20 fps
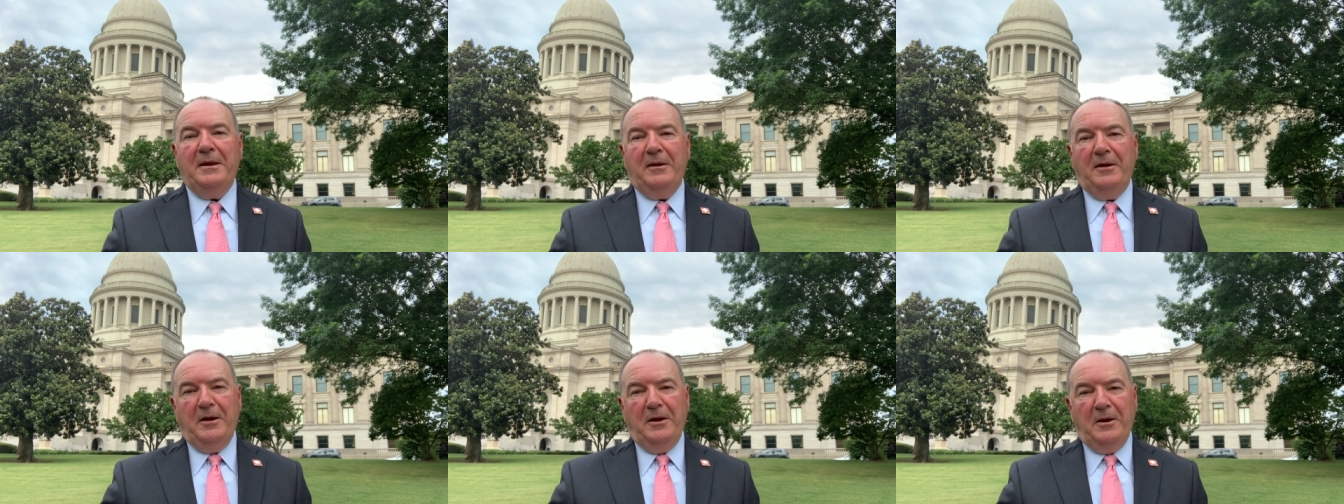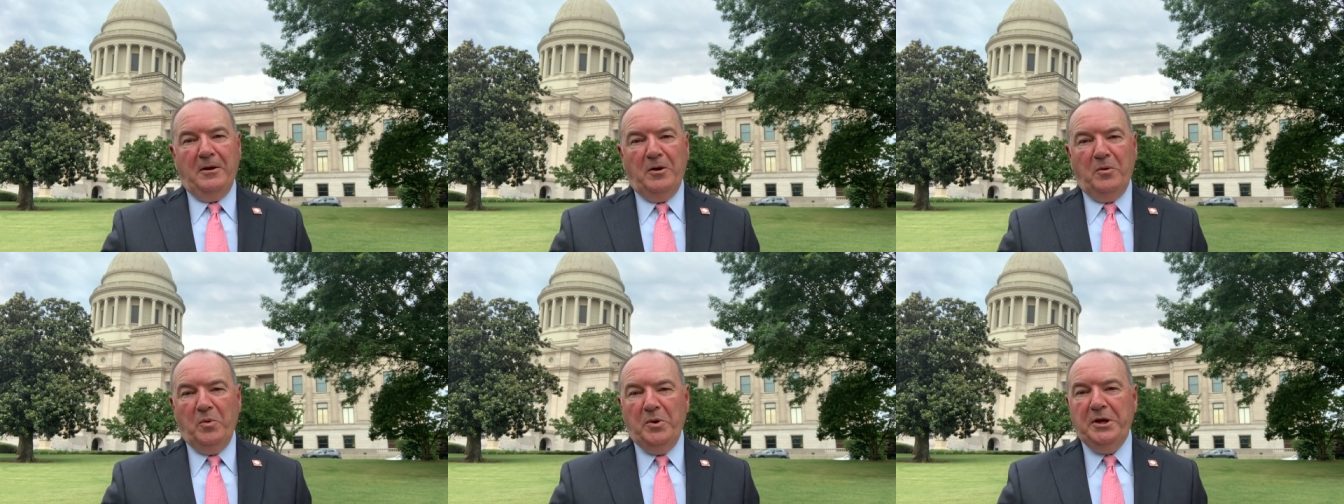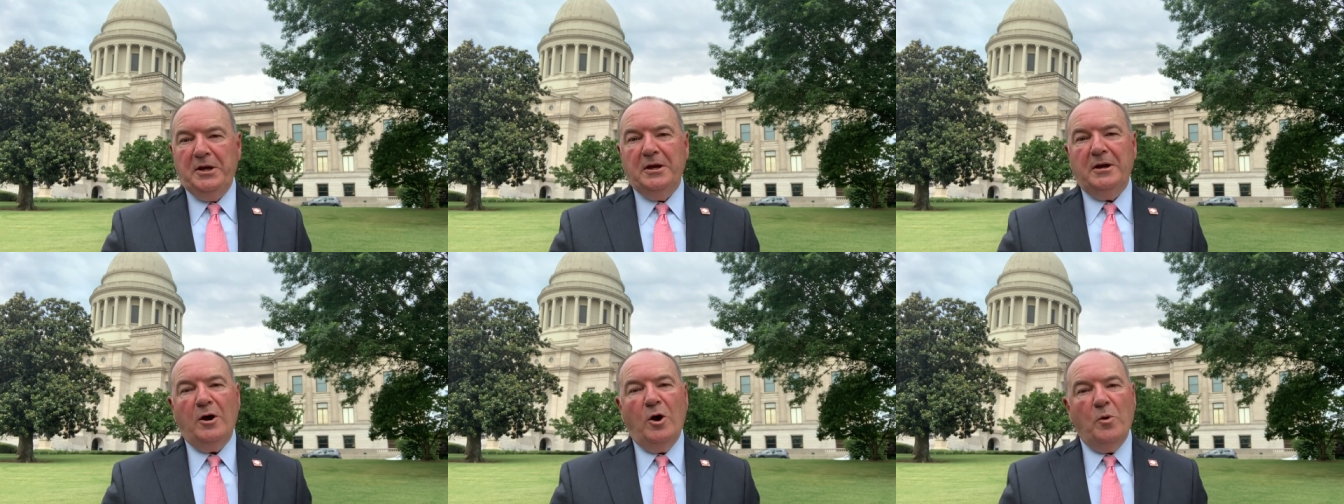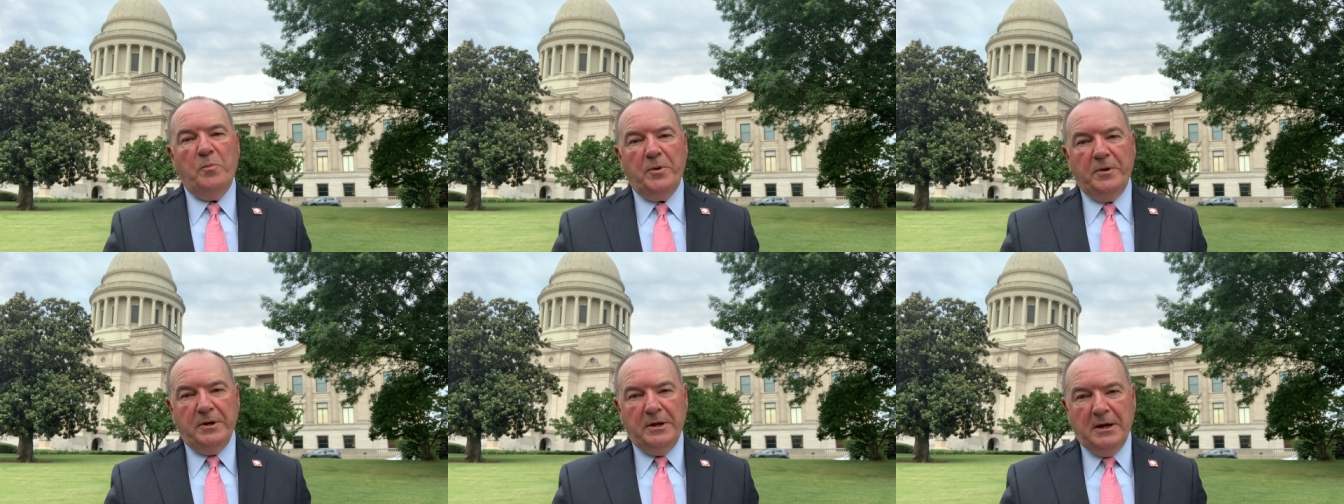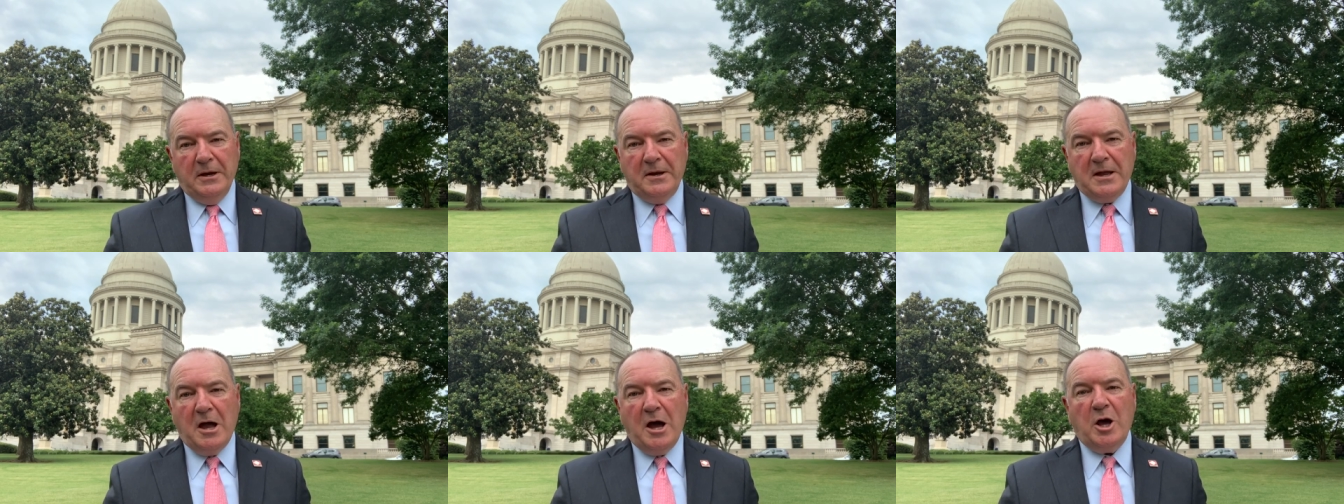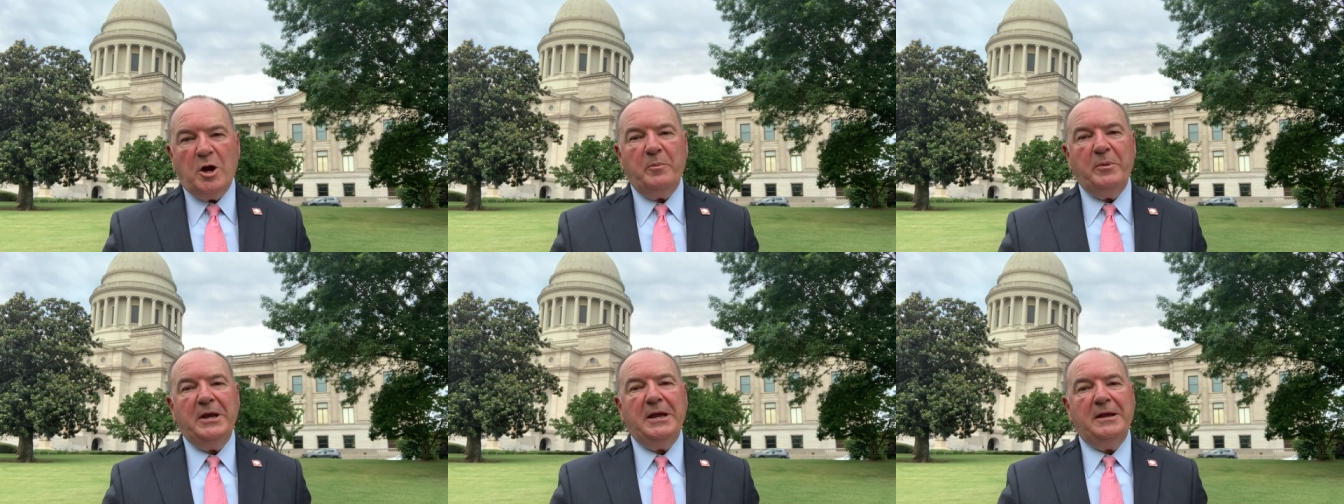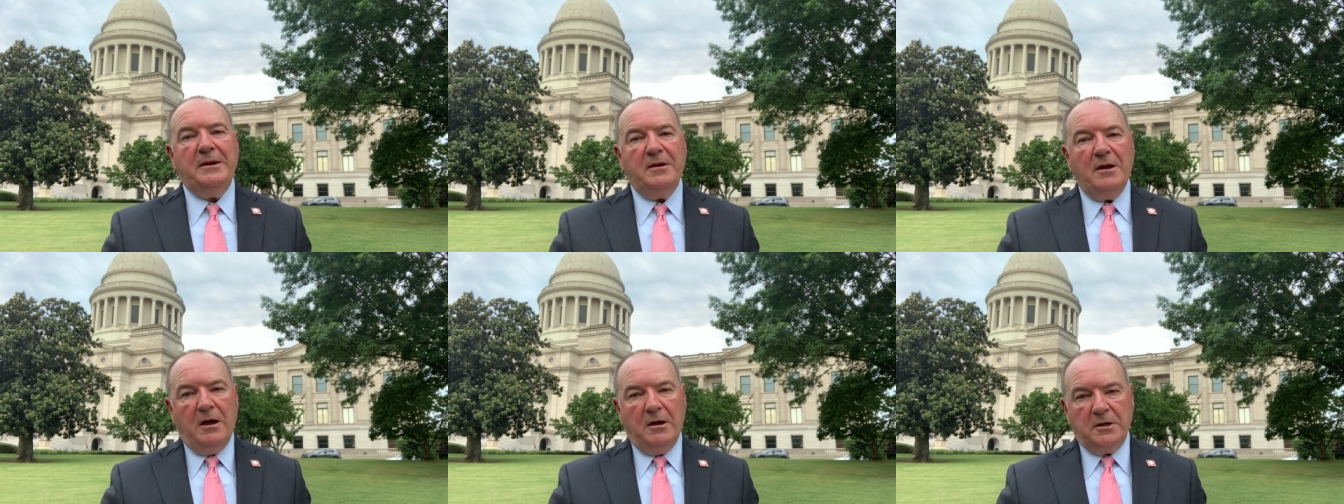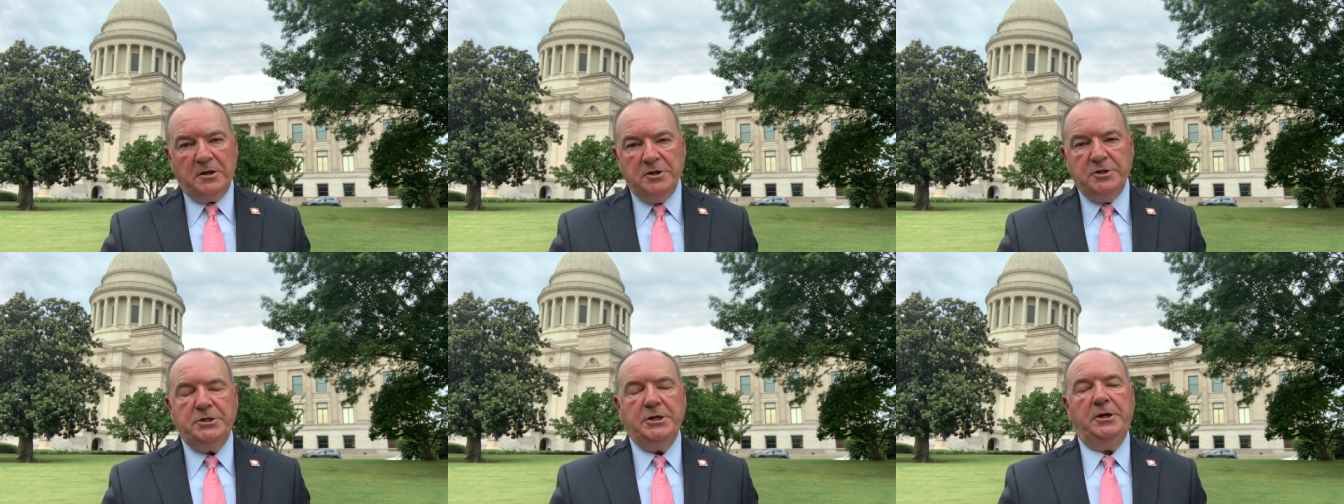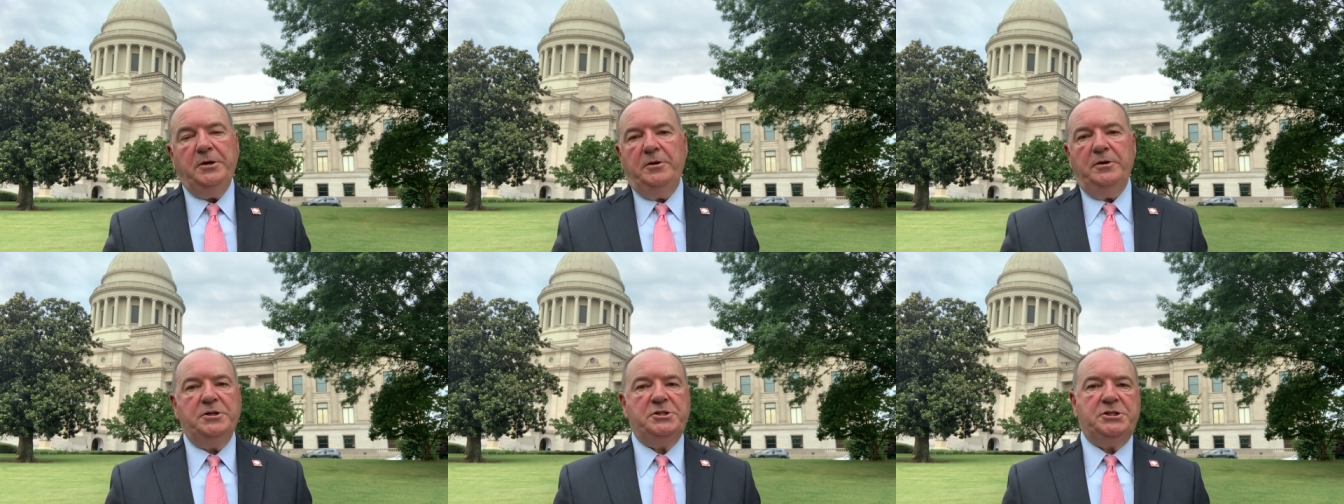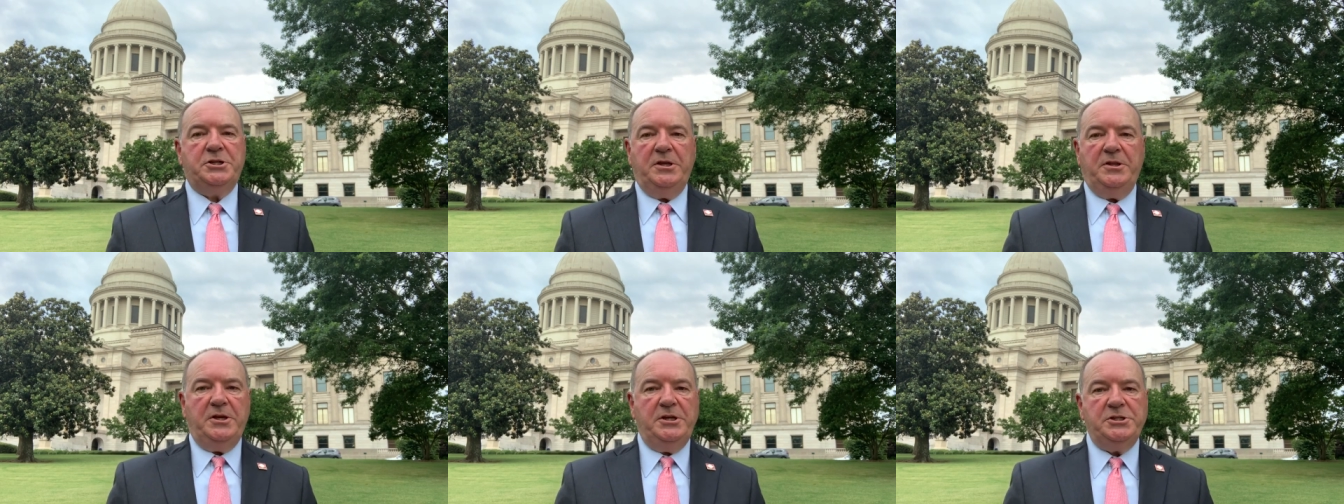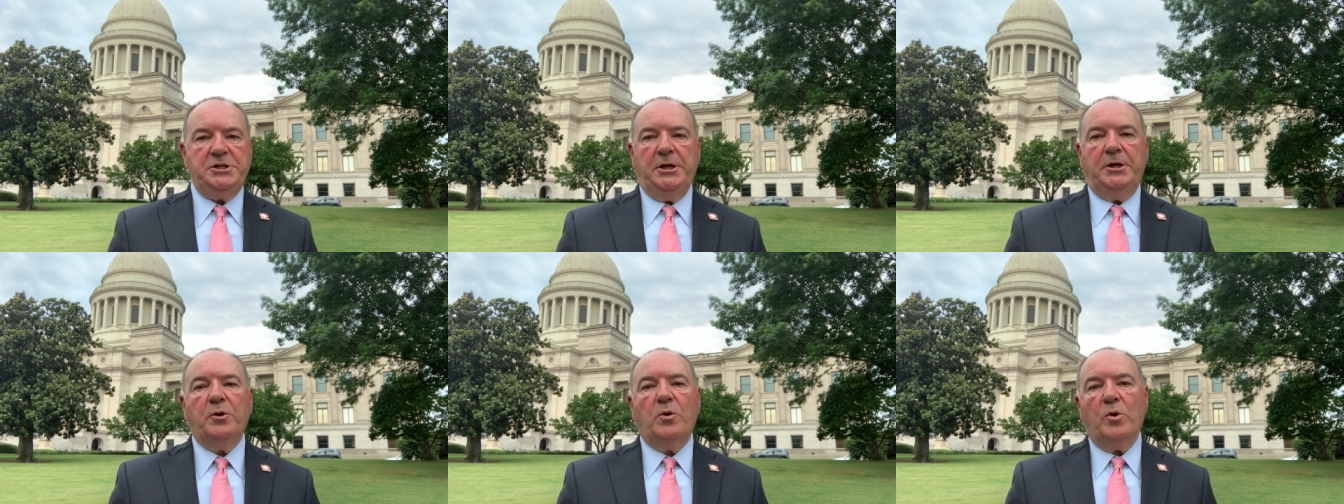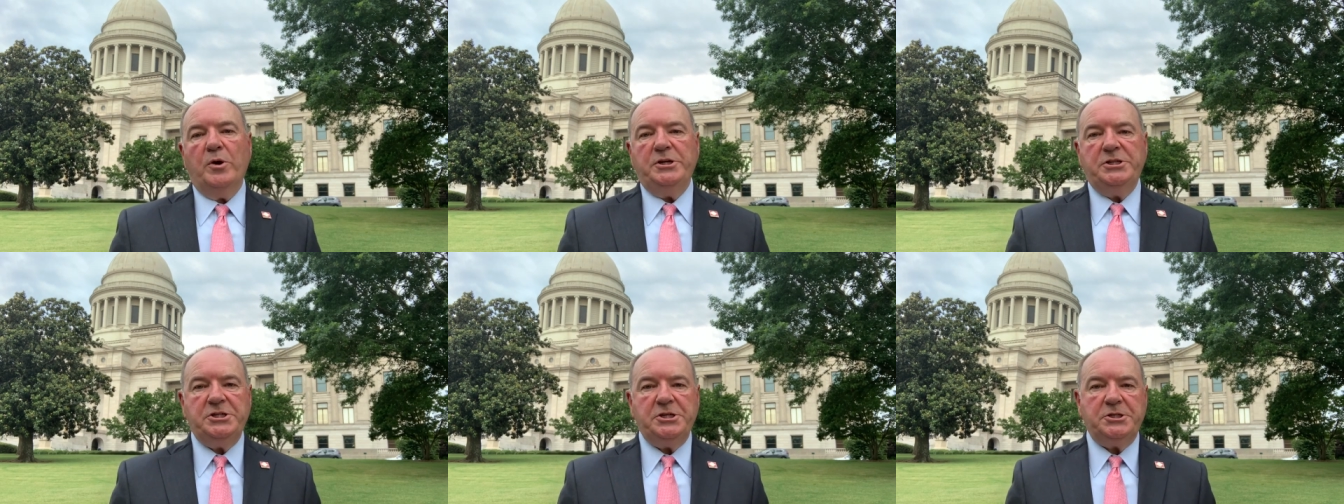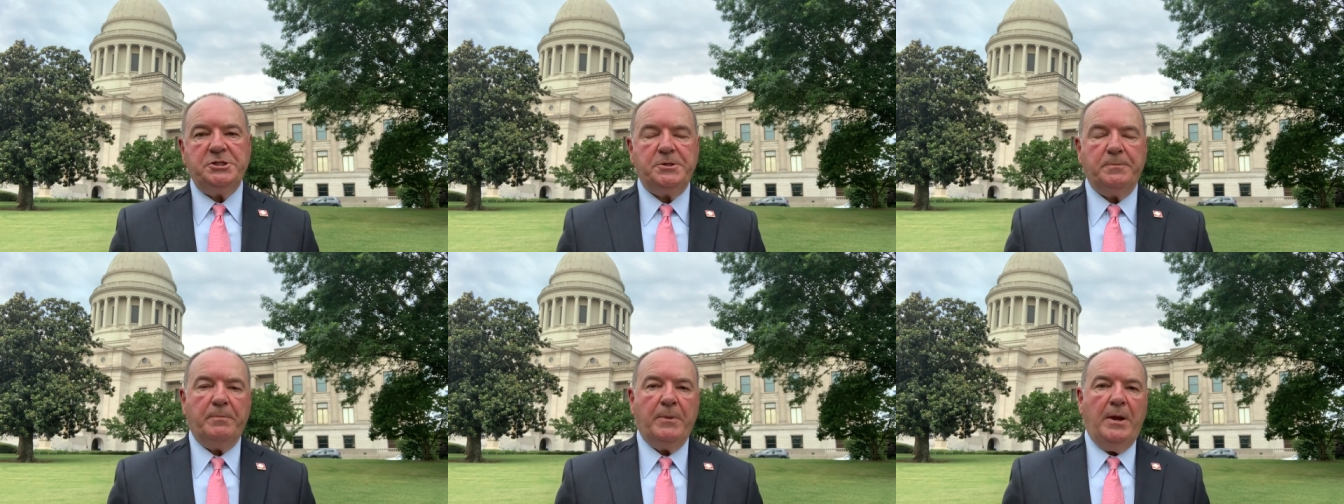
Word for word: uh, we can open the economy and not continue to see these increases.